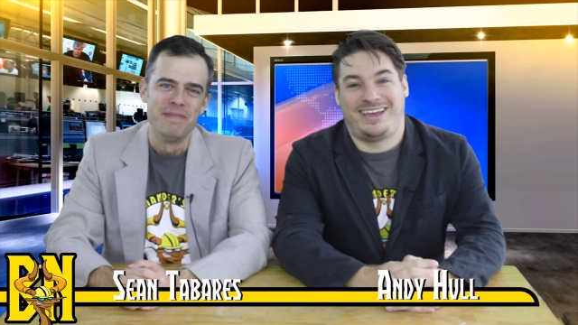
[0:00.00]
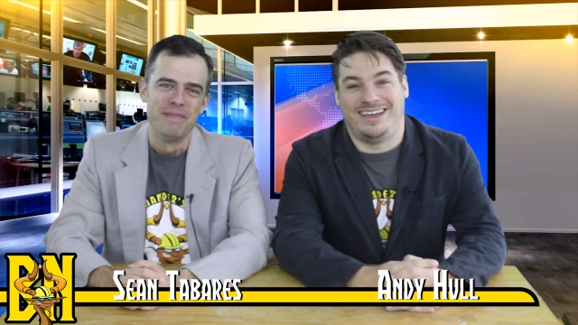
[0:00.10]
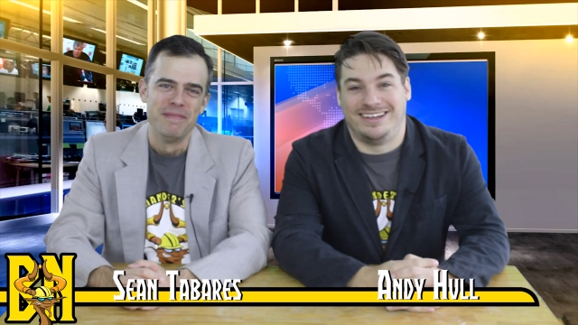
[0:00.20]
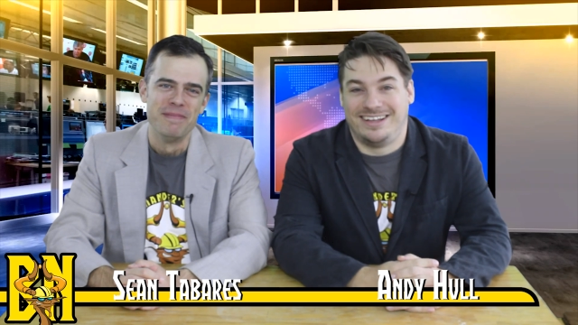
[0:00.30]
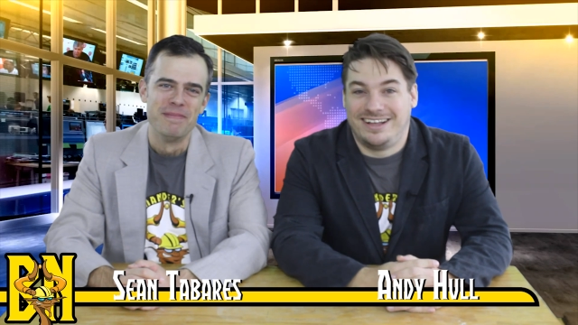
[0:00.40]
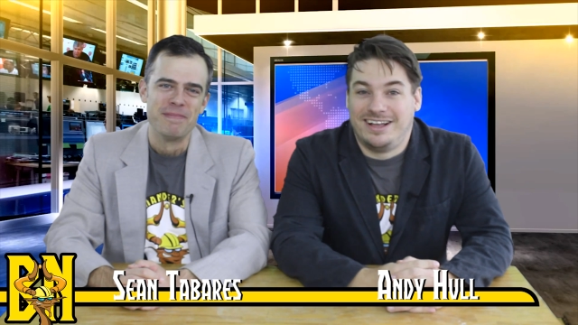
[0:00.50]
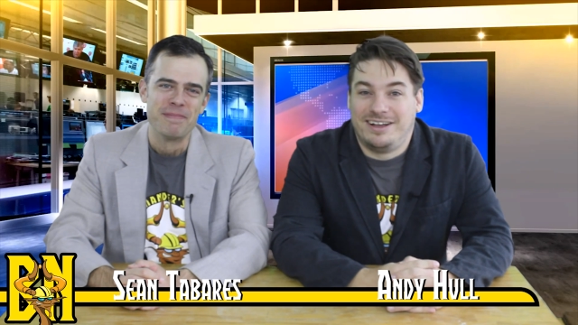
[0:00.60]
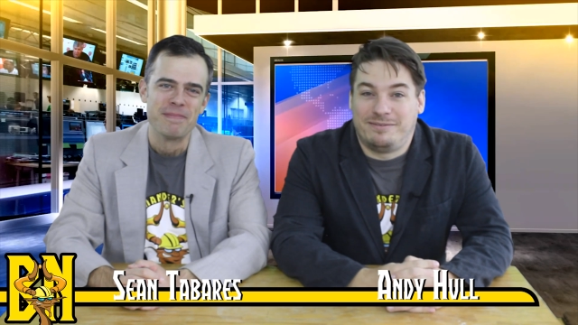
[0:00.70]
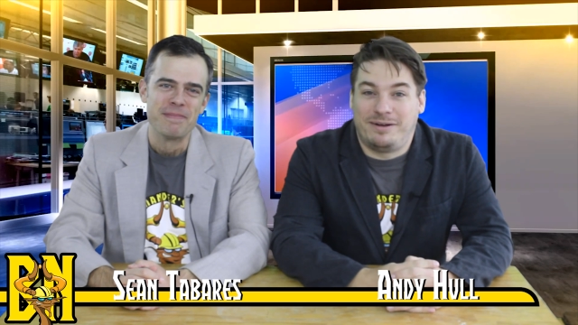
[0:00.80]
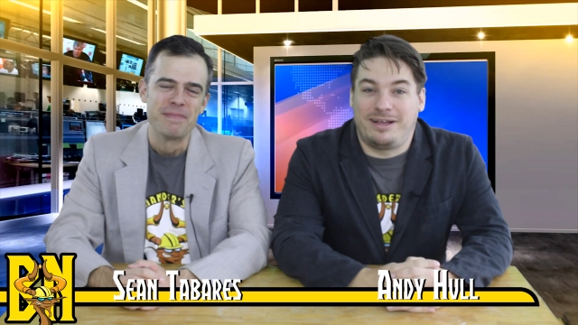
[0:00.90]
Speaker 1: okay.
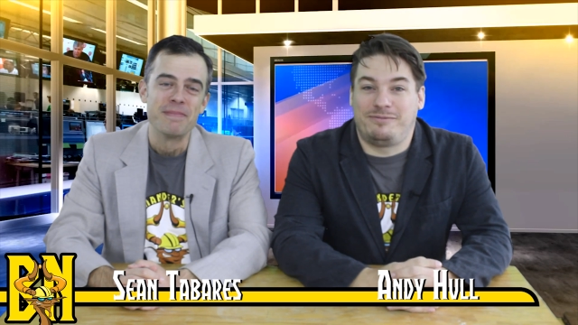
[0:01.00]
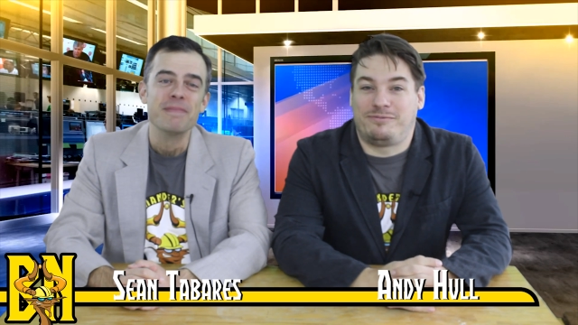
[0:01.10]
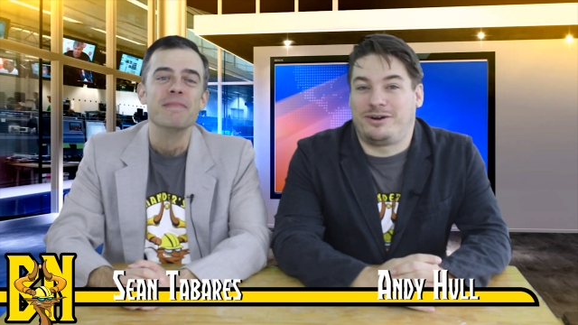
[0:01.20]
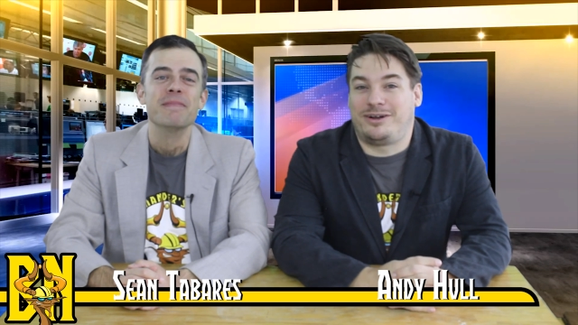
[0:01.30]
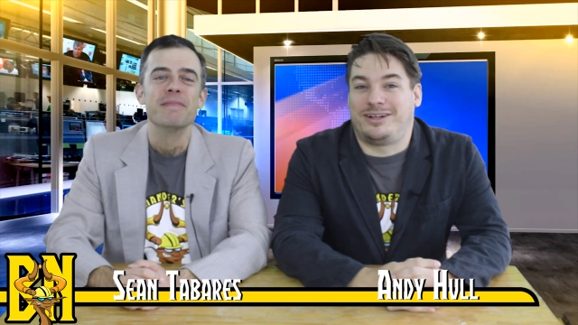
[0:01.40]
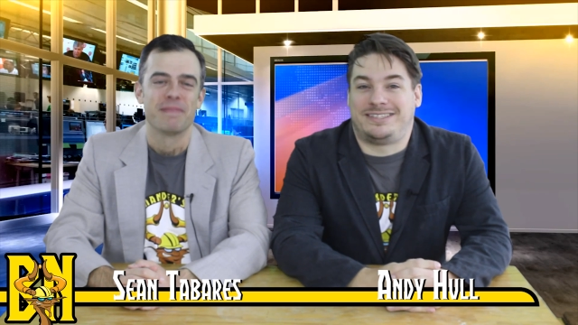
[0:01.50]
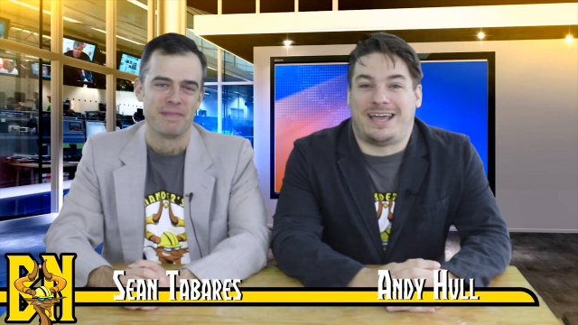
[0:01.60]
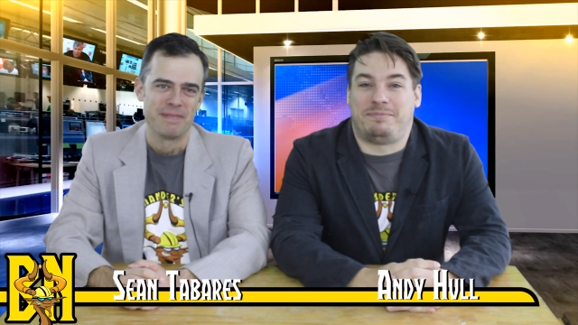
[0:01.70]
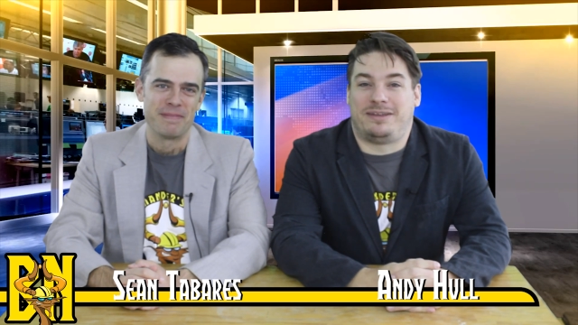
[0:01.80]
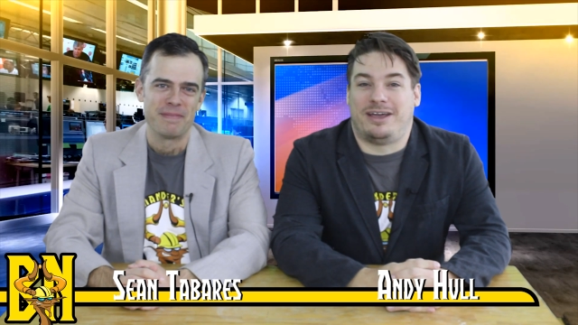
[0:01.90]
Well, we're all
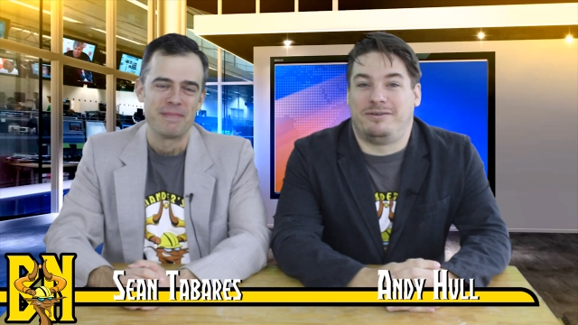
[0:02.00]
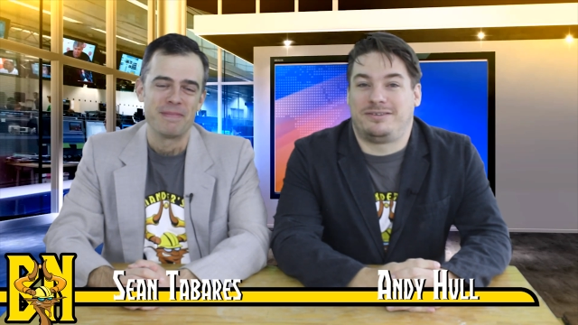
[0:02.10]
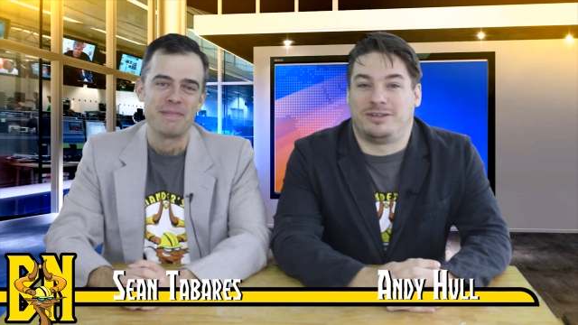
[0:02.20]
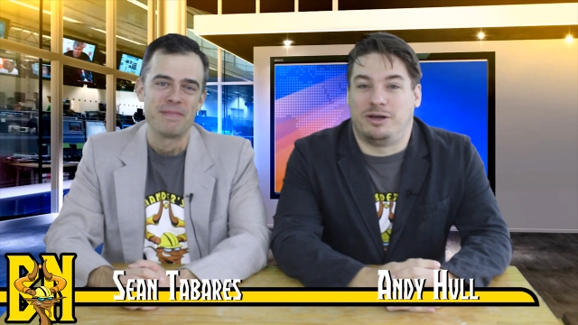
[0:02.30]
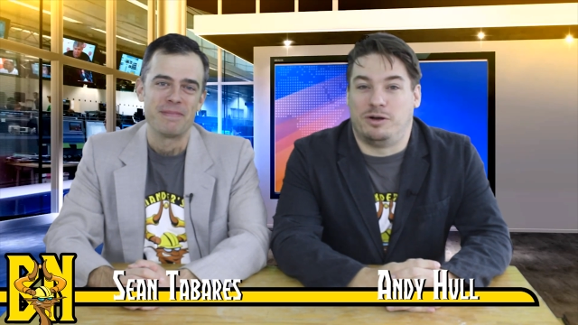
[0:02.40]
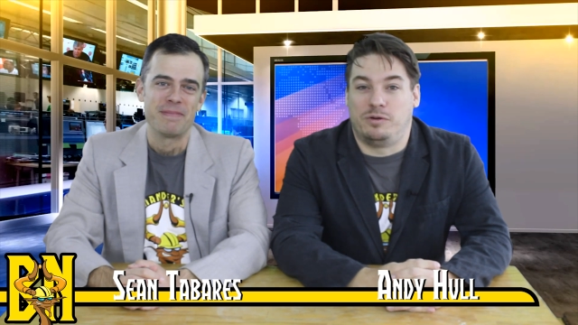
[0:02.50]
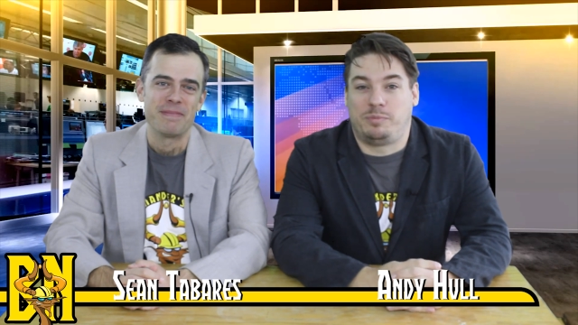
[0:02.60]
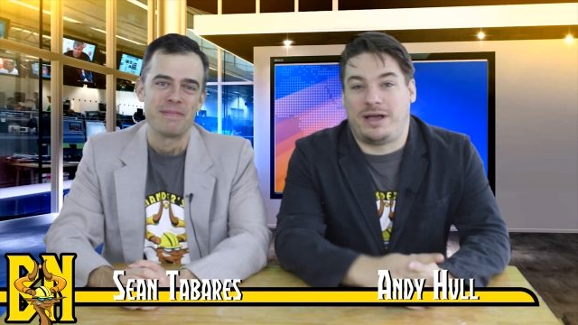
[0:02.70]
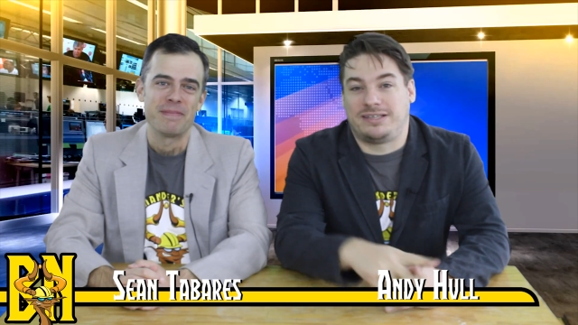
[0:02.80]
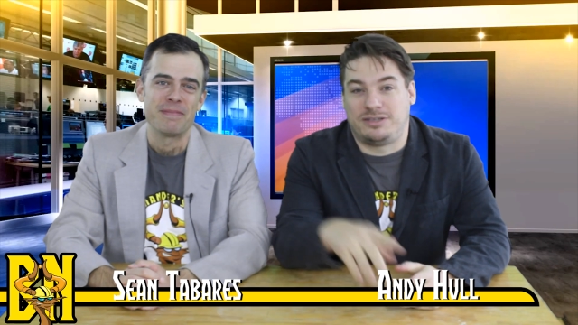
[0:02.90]
tapped out, so
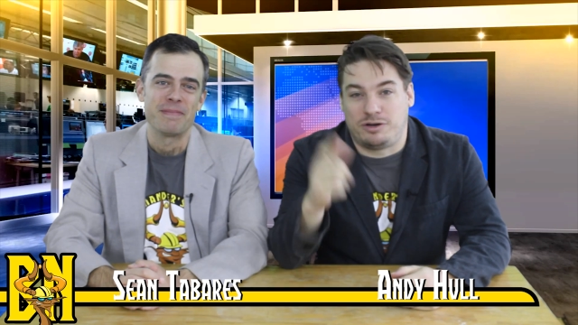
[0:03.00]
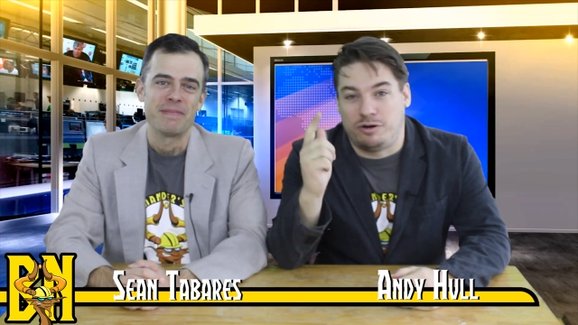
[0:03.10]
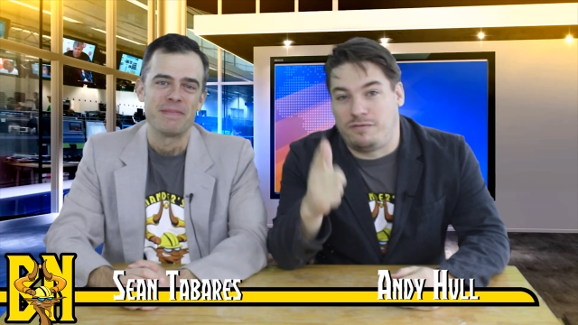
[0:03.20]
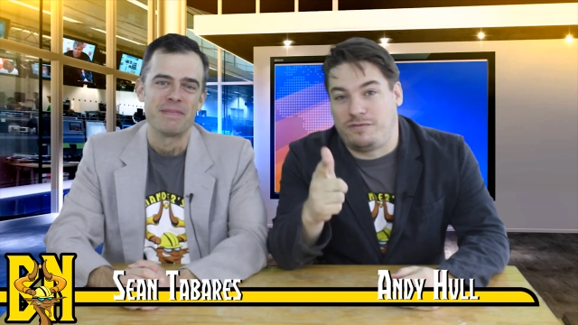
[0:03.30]
we'll pass the turn